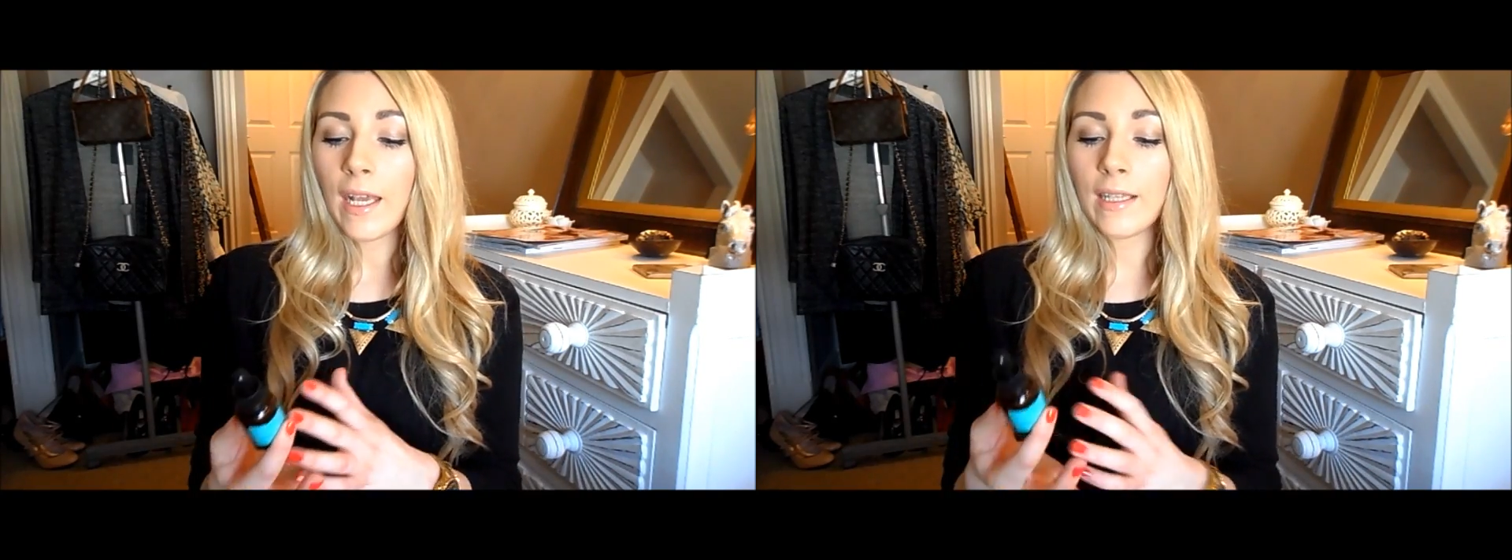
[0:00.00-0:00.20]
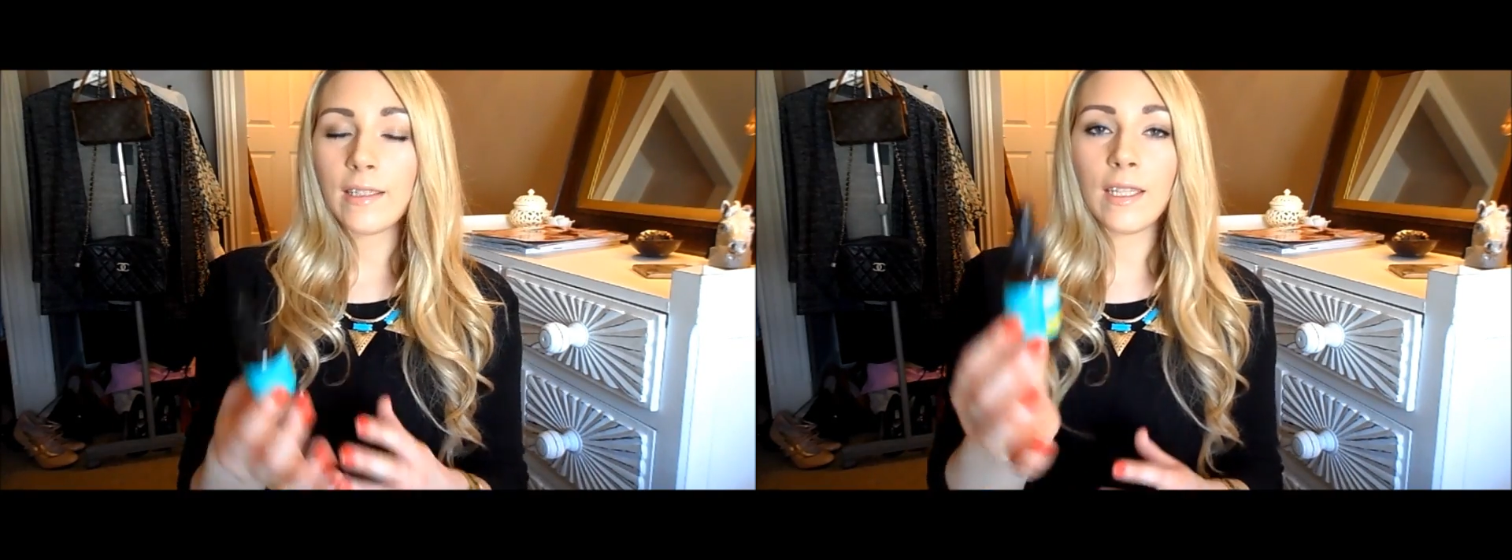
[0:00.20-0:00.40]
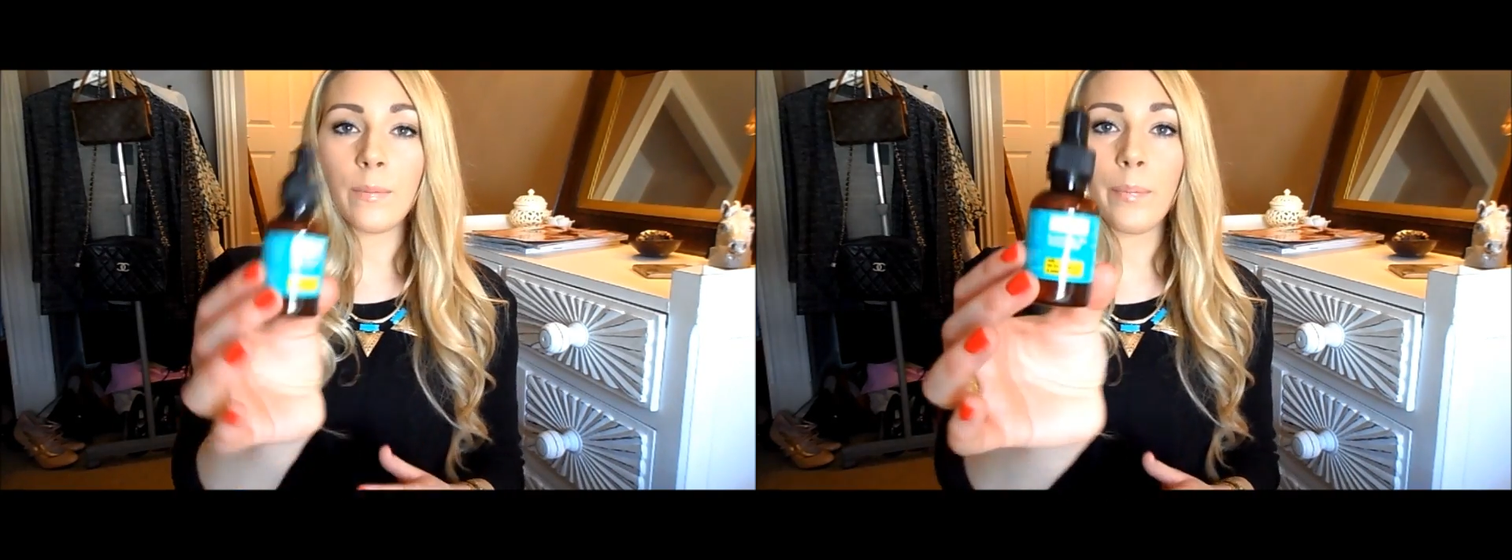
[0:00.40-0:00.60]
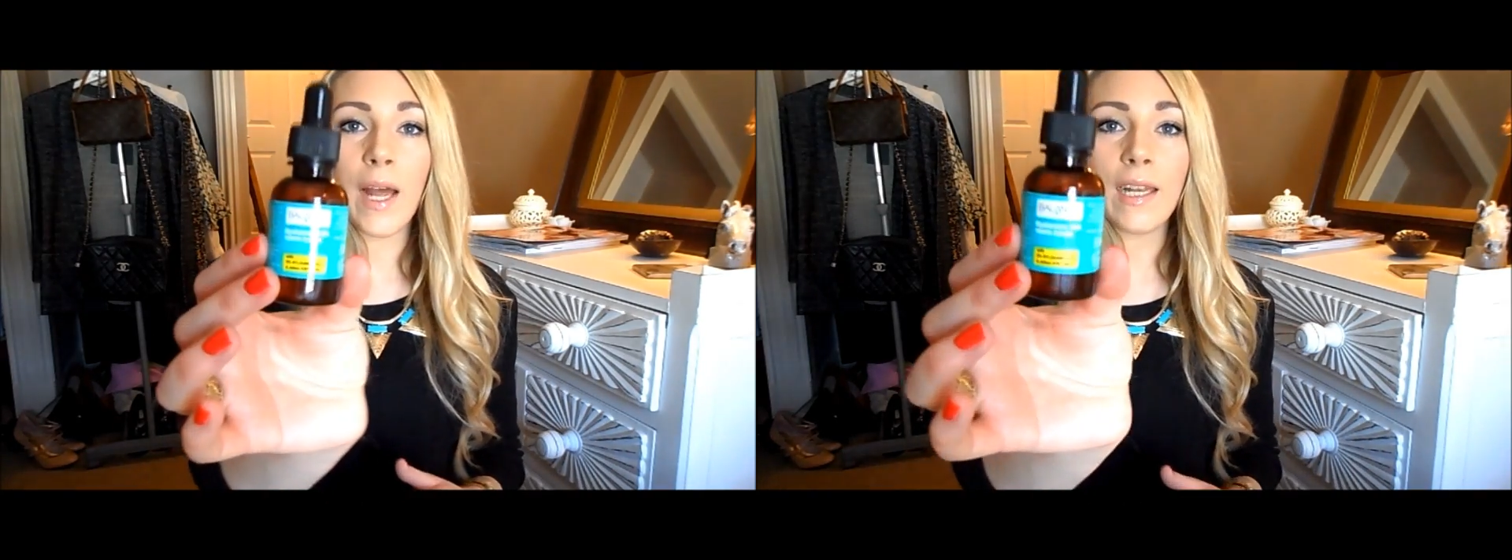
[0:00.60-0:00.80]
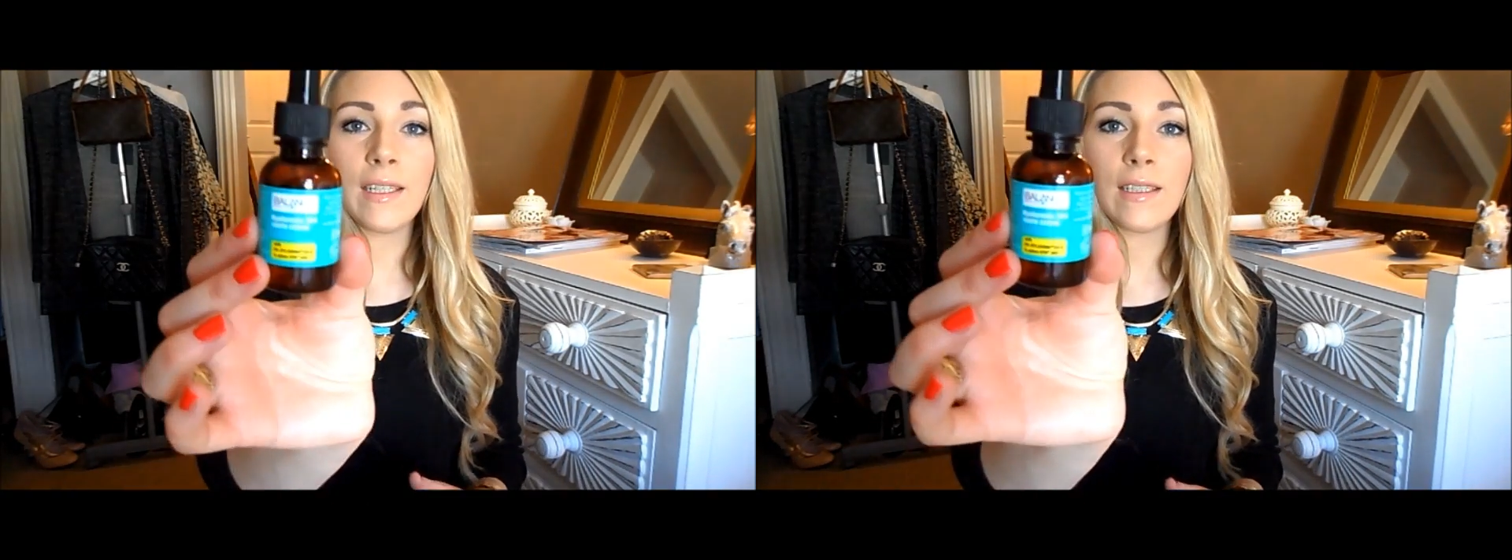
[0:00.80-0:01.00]
It's the
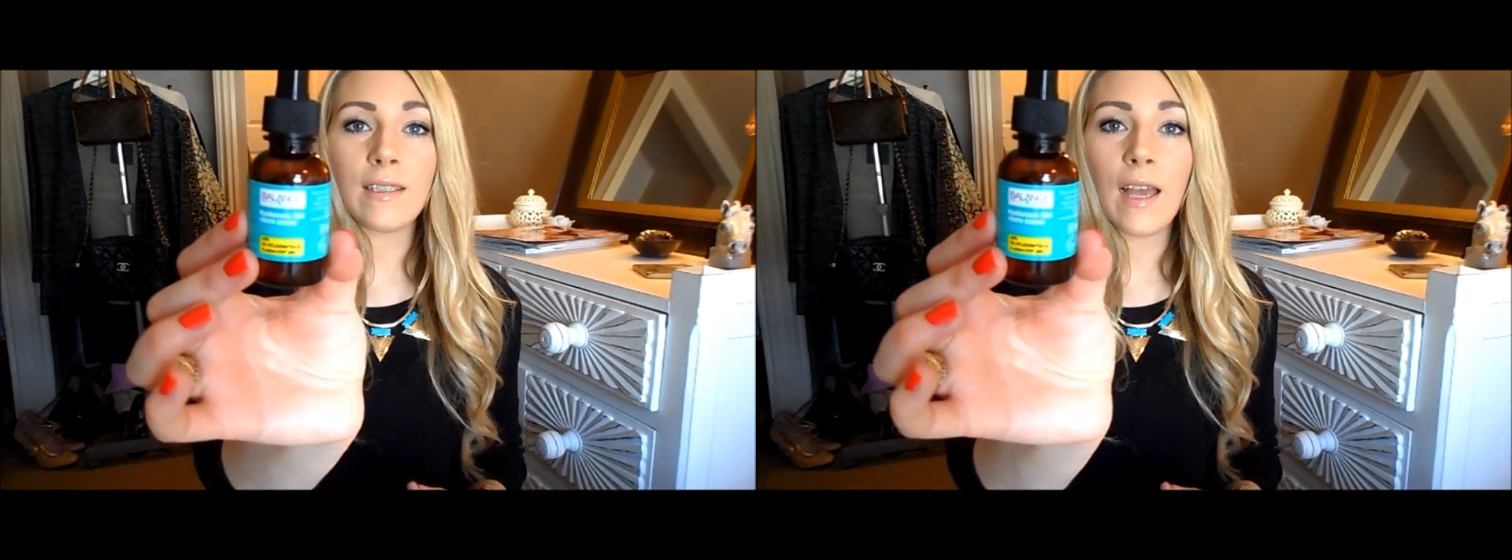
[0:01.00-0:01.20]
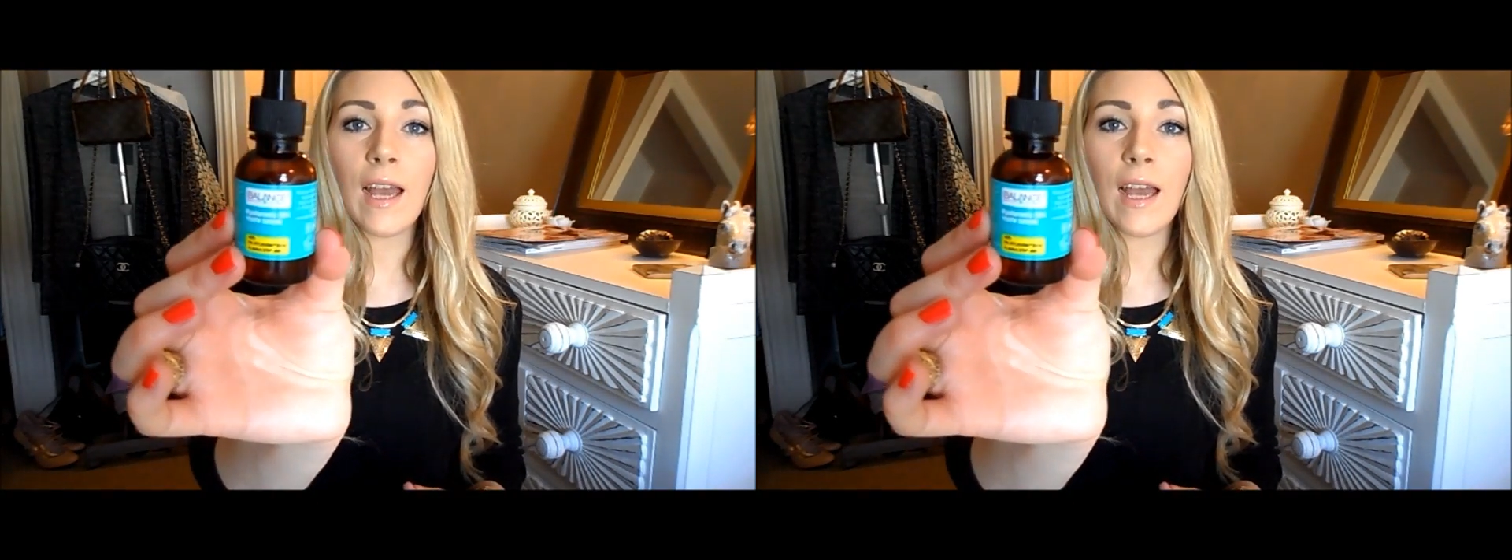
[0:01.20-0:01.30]
Balance